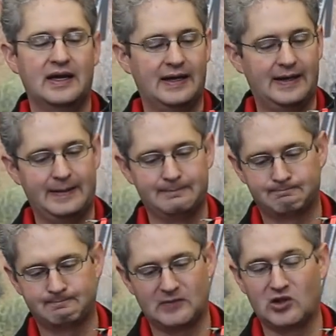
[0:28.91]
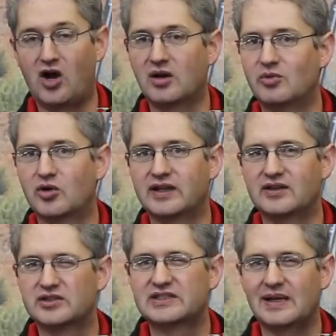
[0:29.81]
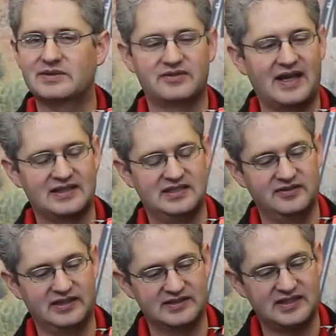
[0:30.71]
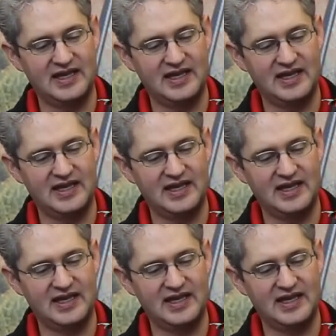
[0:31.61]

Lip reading: longboarding, those types of activities.